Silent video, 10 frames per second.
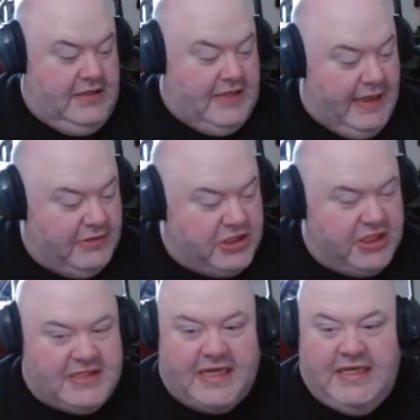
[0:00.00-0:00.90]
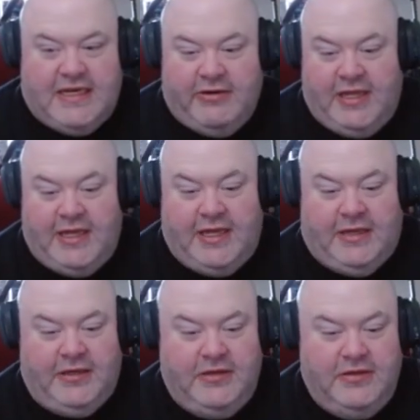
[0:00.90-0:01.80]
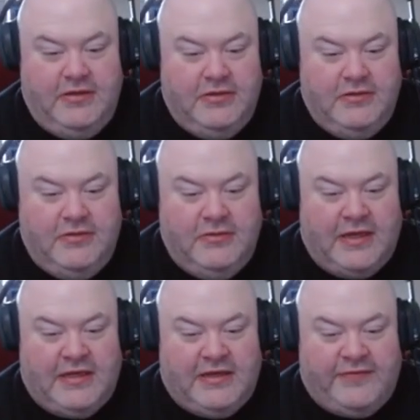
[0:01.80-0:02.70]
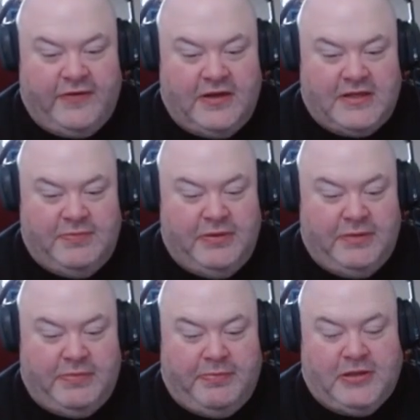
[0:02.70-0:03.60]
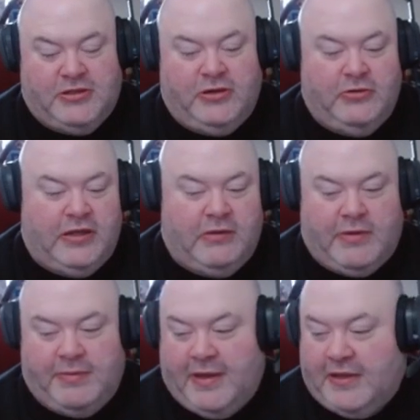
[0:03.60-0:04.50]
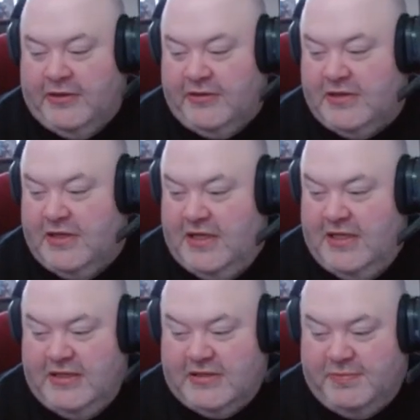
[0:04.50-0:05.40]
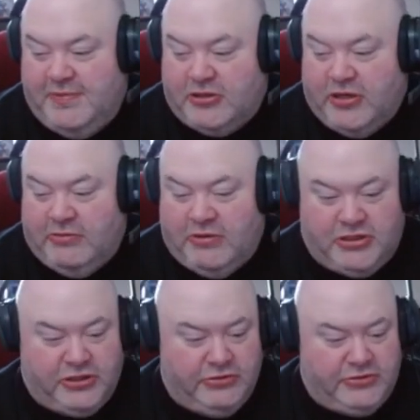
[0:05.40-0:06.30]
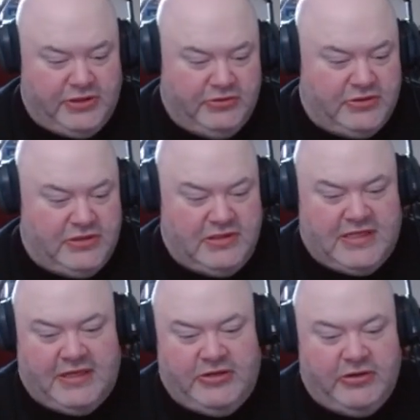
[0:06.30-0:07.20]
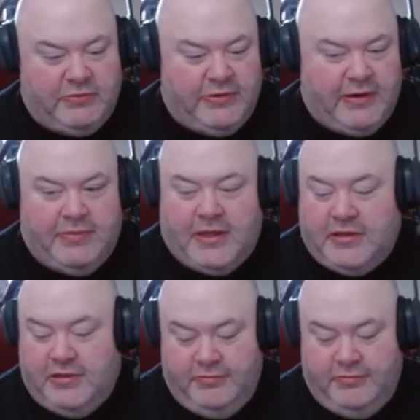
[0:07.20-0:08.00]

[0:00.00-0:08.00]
Damage to secondary head. Oh, I forgot to put up a picture. Hold on, I'll be right back. There, there's a picture I want to show, so stay tuned. I'll be right back.